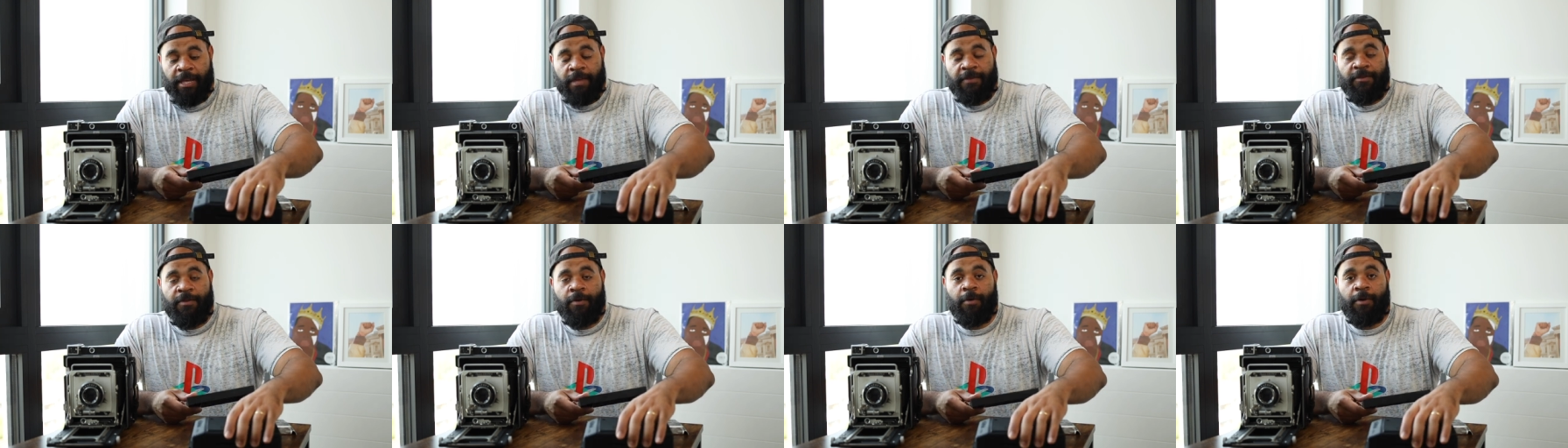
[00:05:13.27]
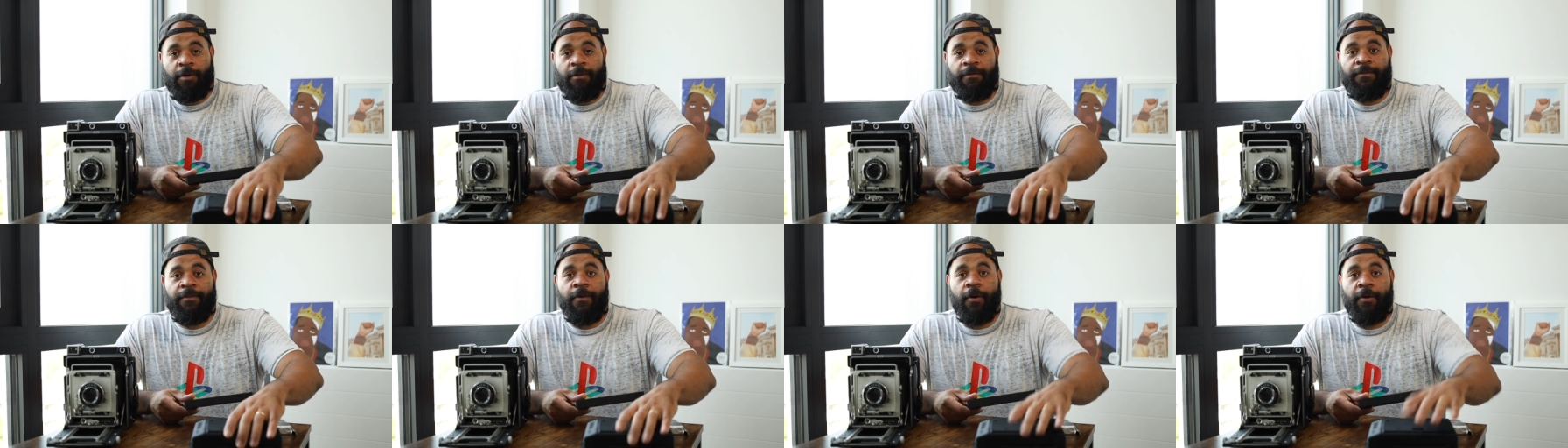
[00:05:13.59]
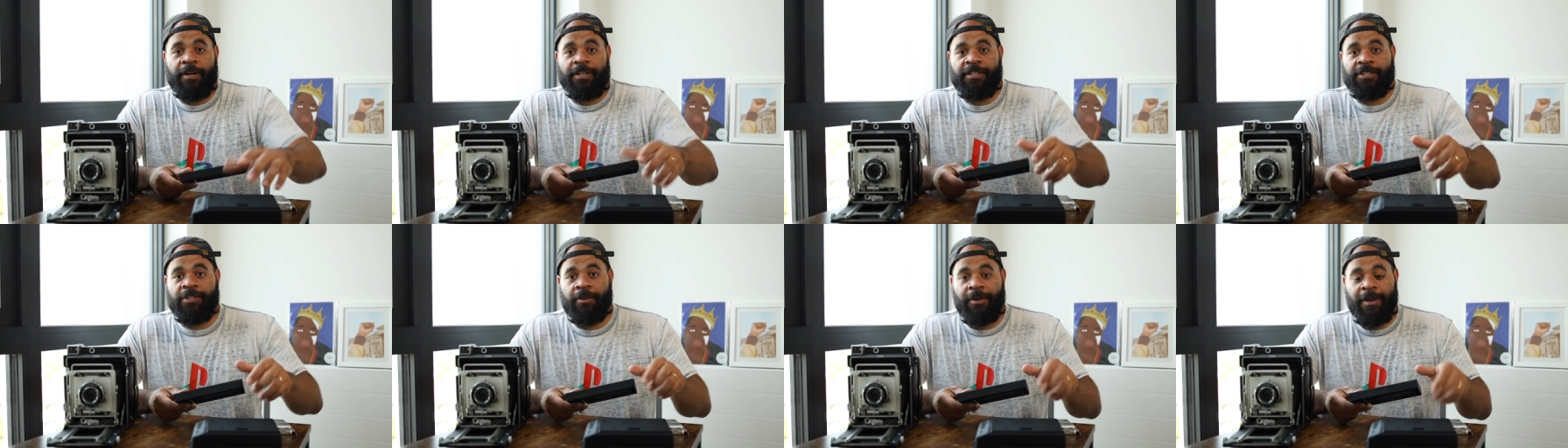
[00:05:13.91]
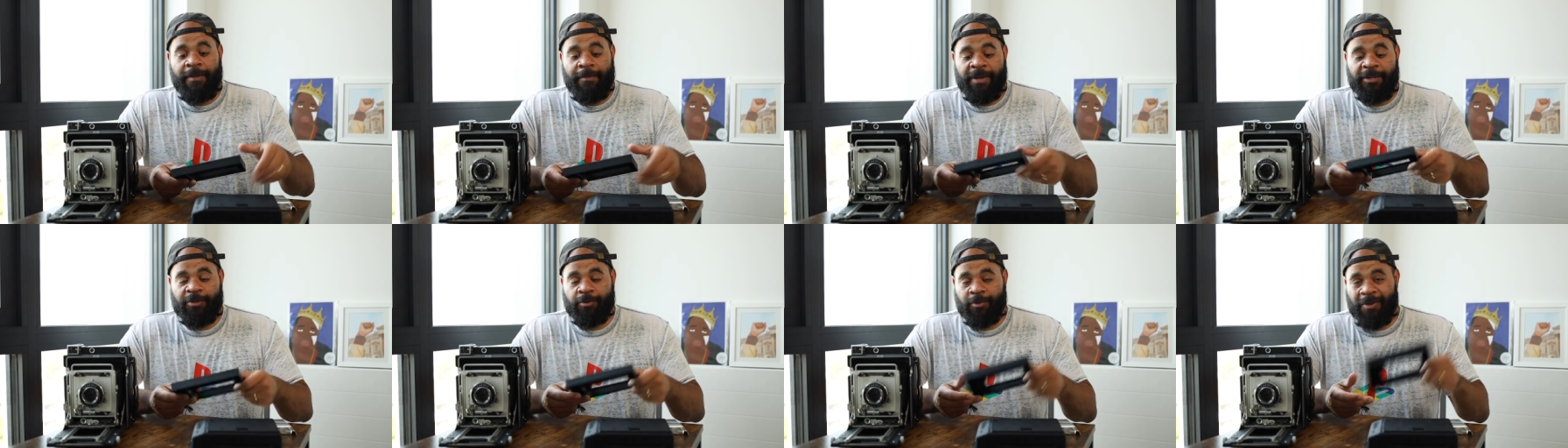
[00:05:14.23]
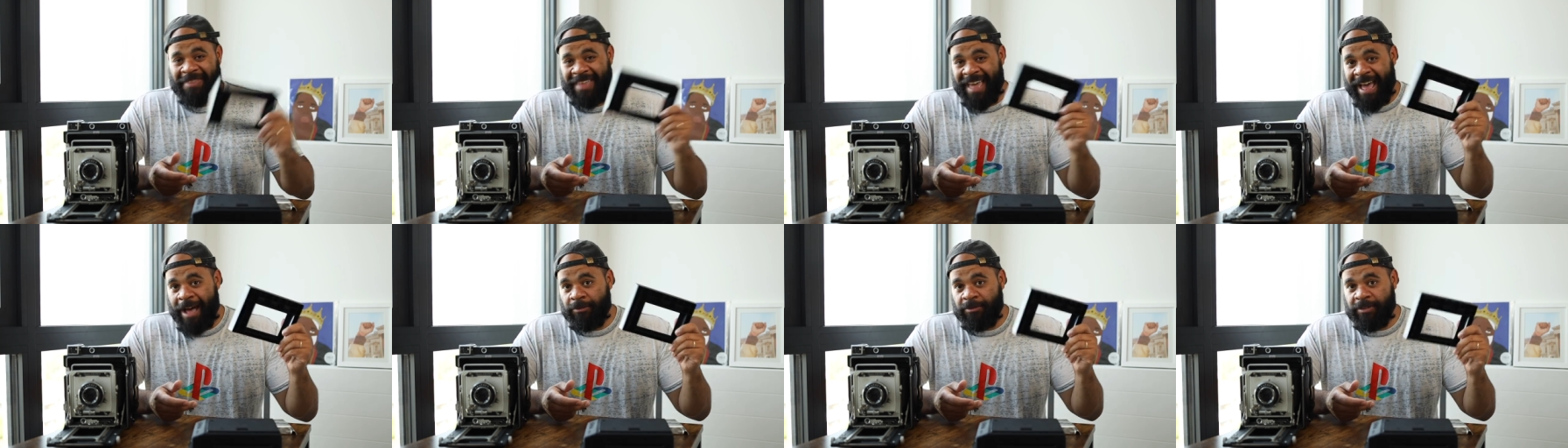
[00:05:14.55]
If you were to focus your image
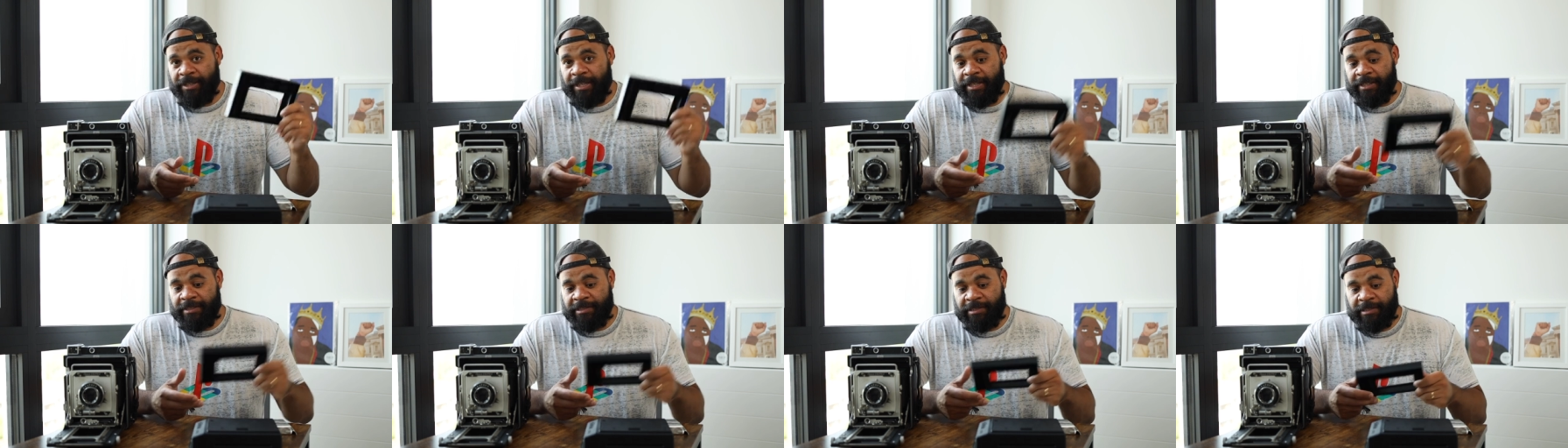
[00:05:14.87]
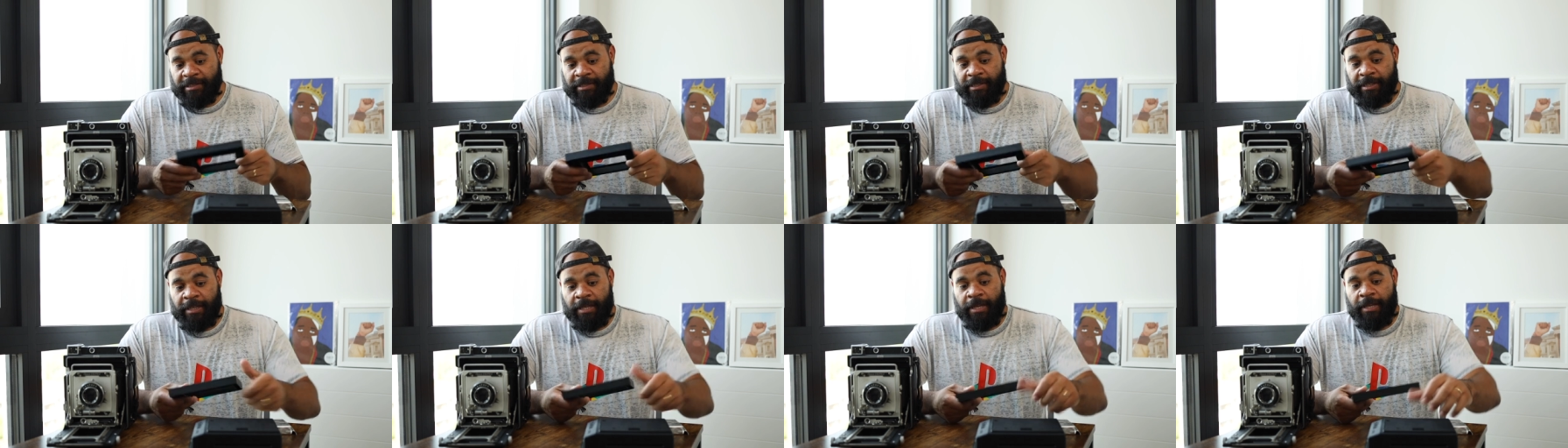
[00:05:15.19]
without this,